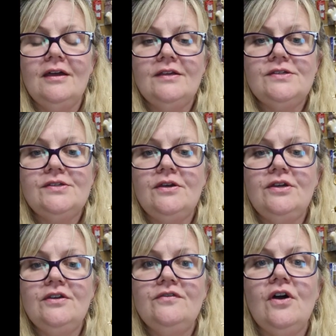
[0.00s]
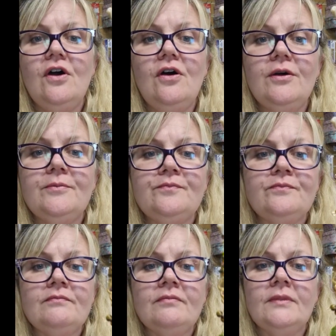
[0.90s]
So you've got
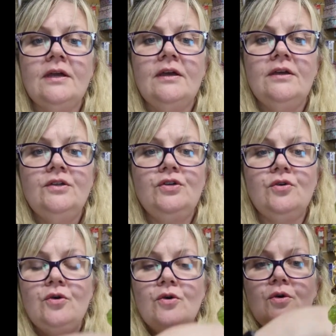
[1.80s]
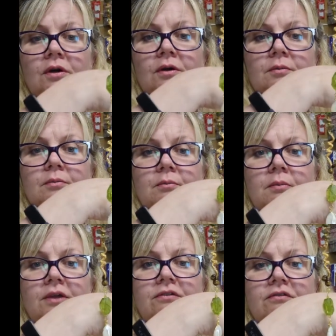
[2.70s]
your
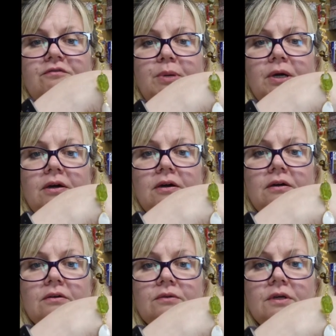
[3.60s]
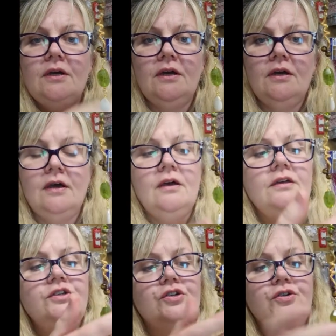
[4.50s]
mother of pearl,
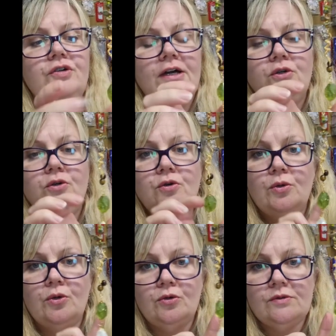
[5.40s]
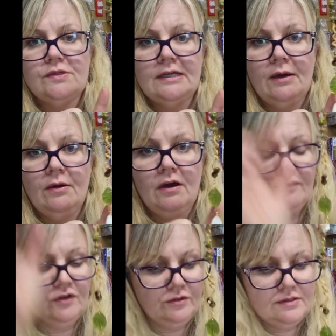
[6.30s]
your crackle quartz. Now I've
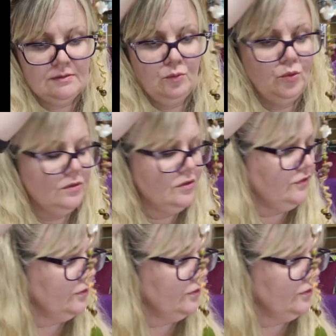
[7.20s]
got some wonderful